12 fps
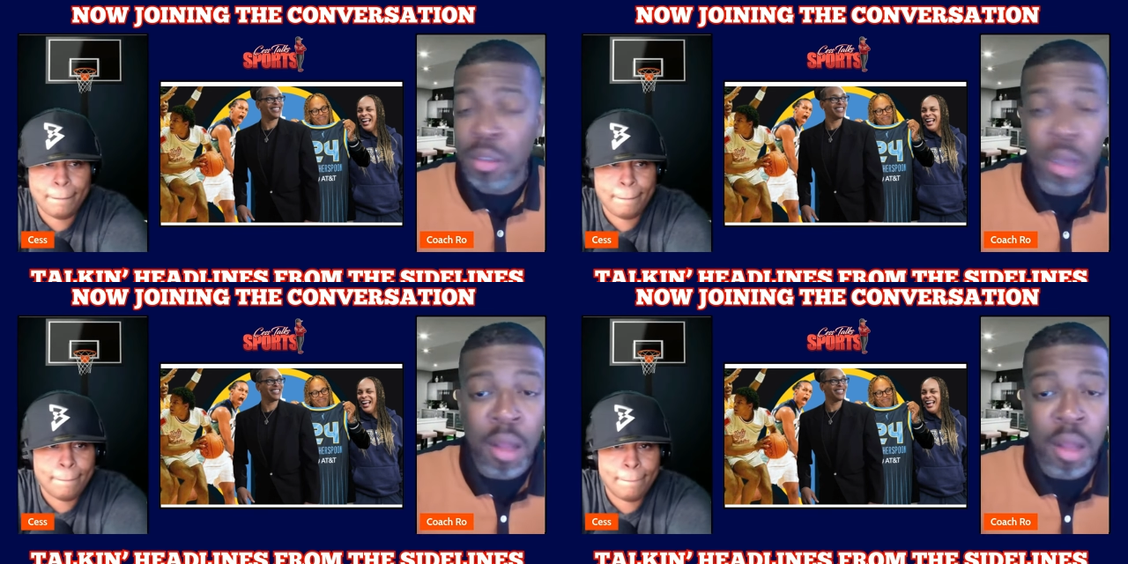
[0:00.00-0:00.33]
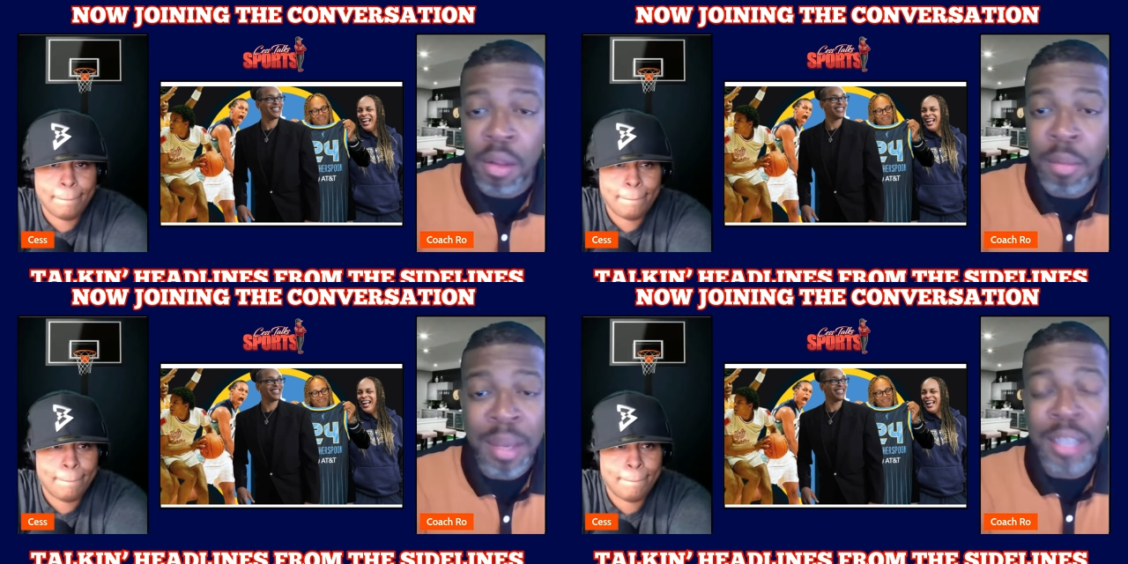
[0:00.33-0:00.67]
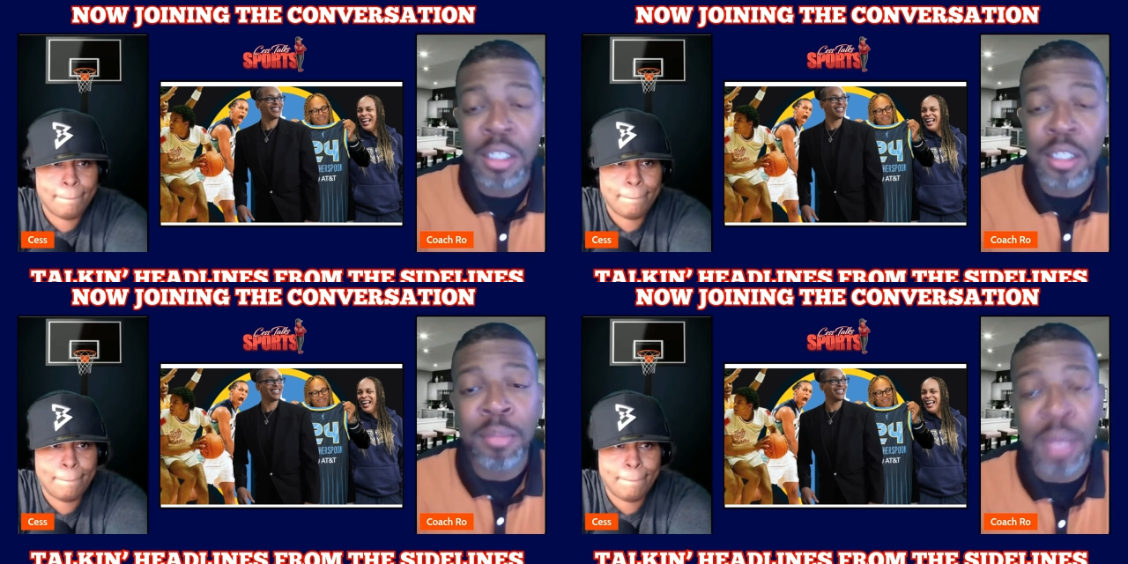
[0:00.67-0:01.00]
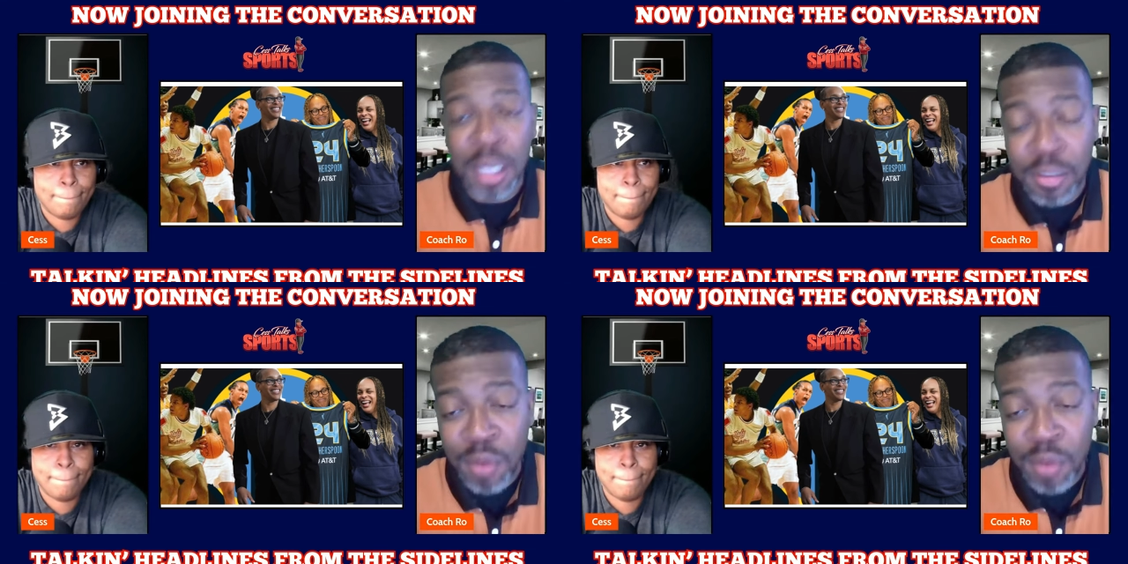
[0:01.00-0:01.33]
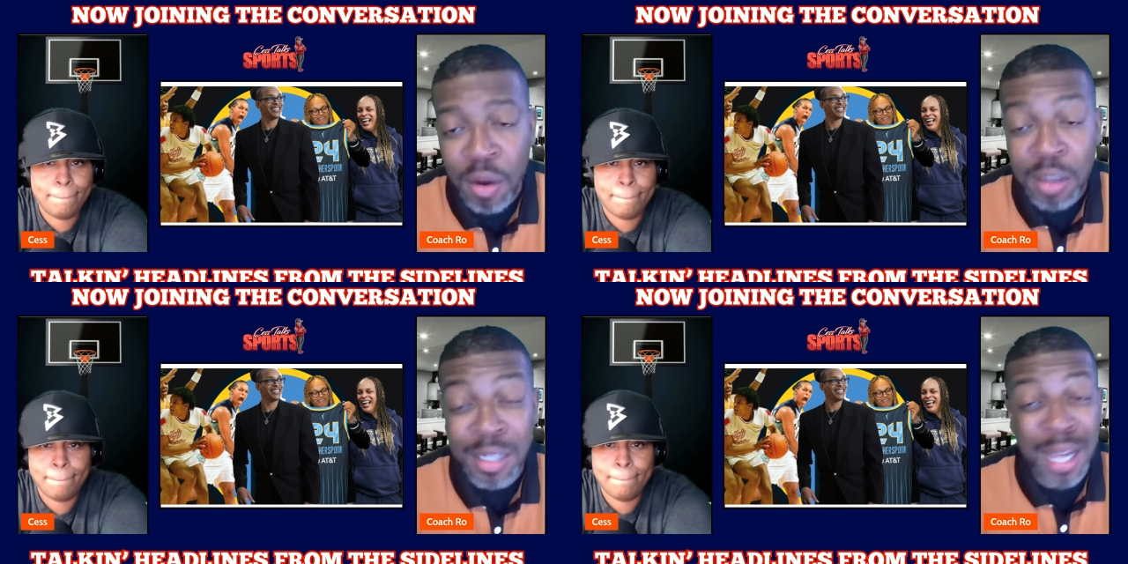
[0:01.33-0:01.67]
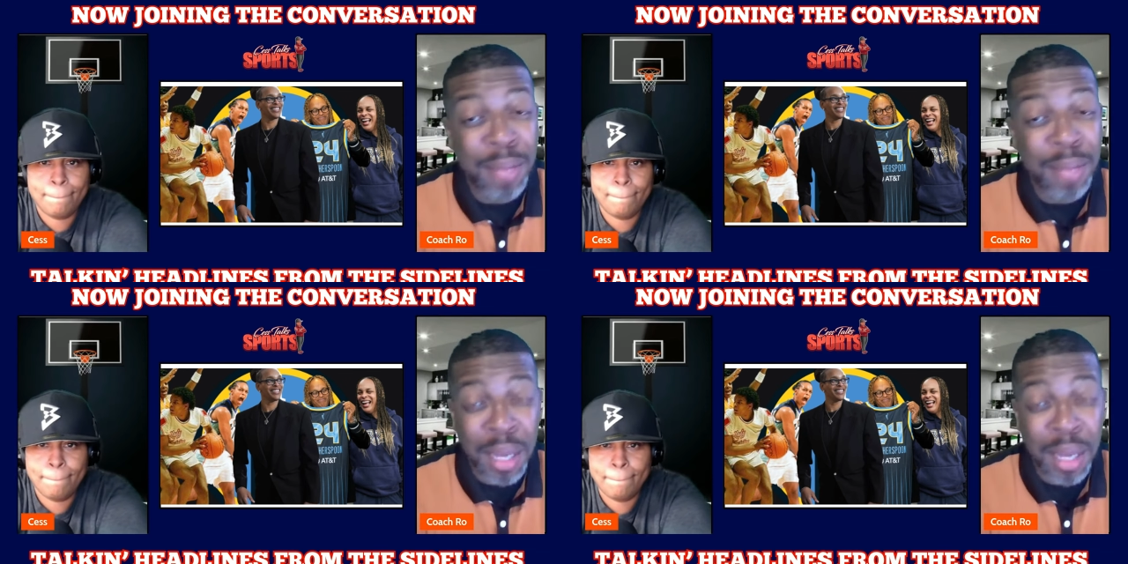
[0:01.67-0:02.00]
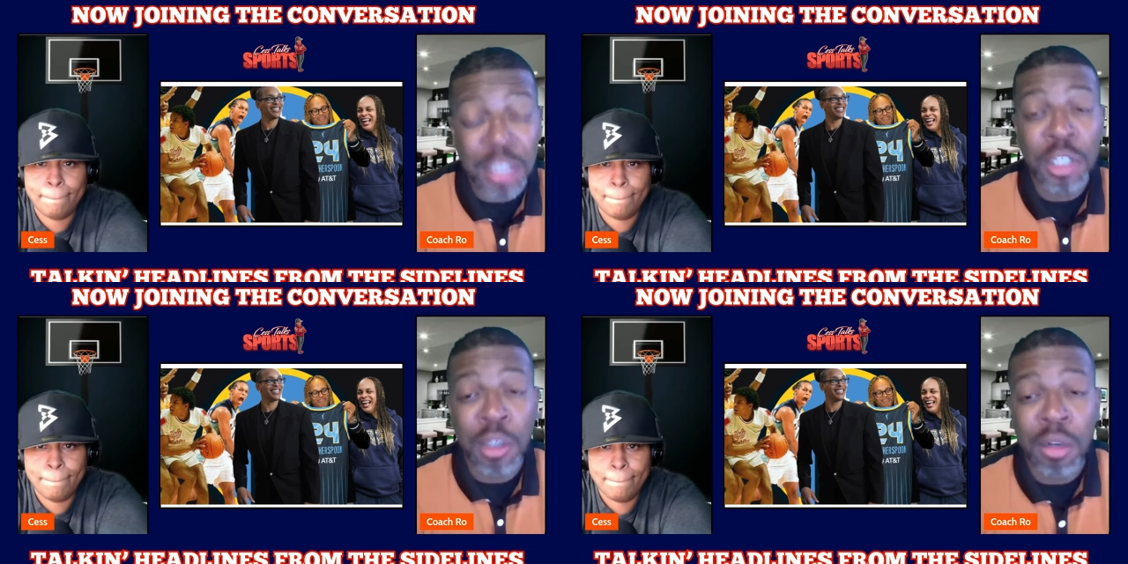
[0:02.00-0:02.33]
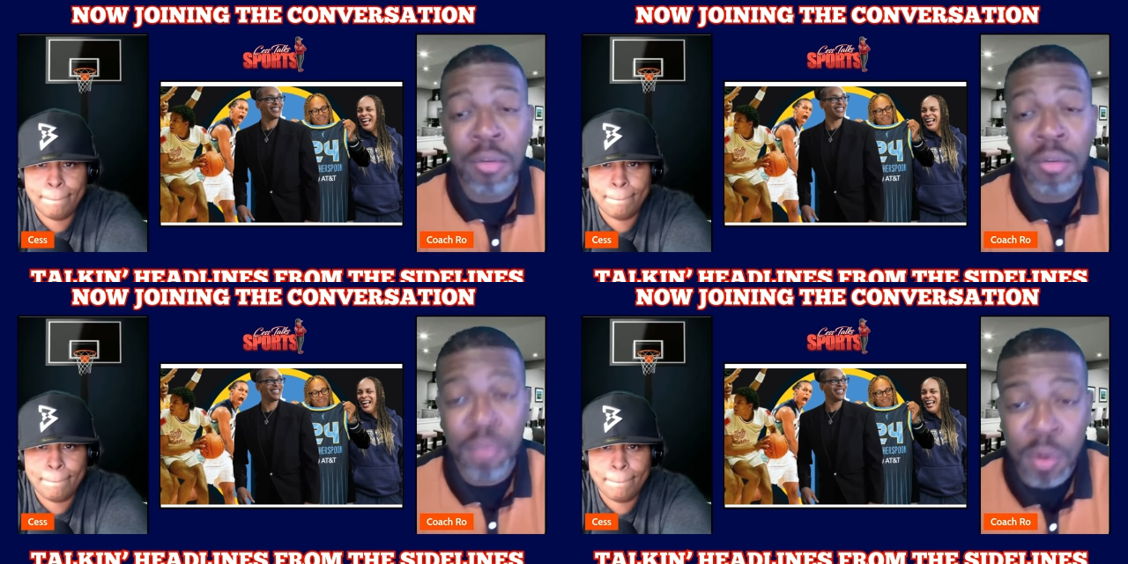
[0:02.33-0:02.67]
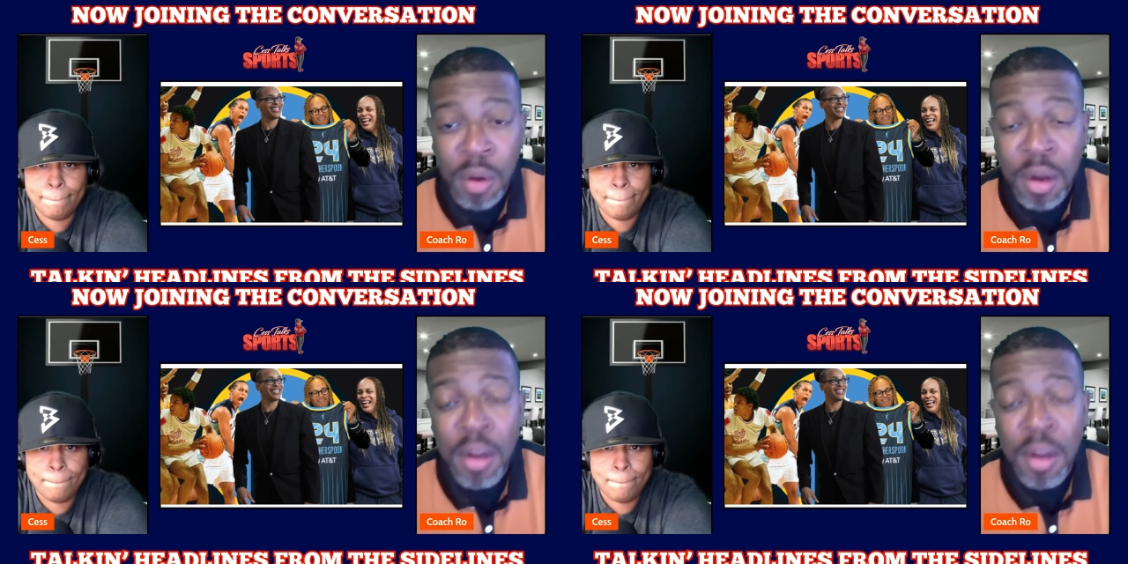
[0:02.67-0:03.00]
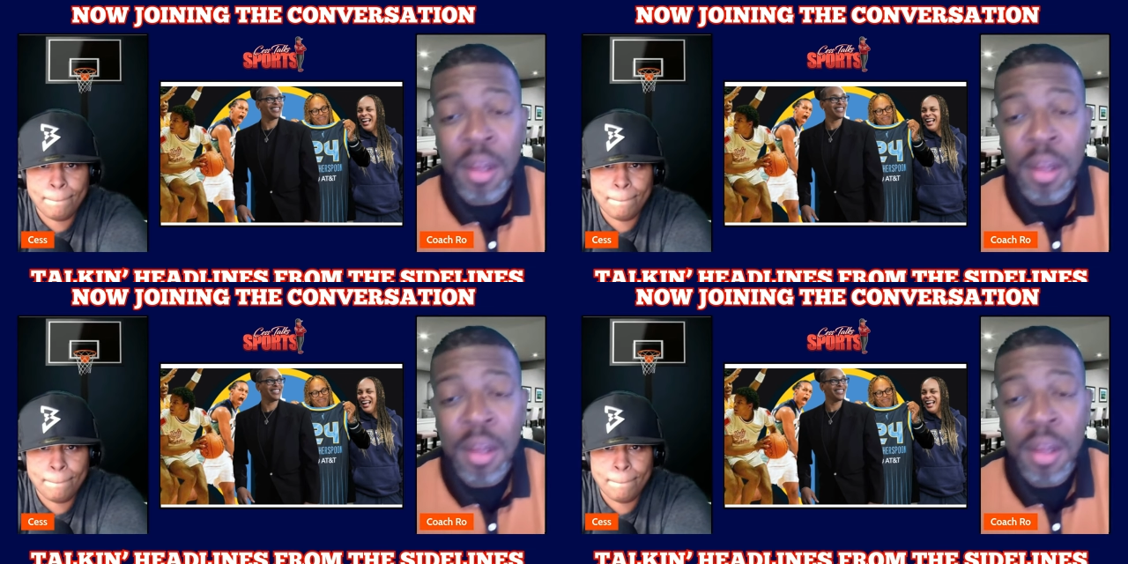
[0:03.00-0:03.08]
Speaker 1: all of the bases, but as far as like meshing on the floor,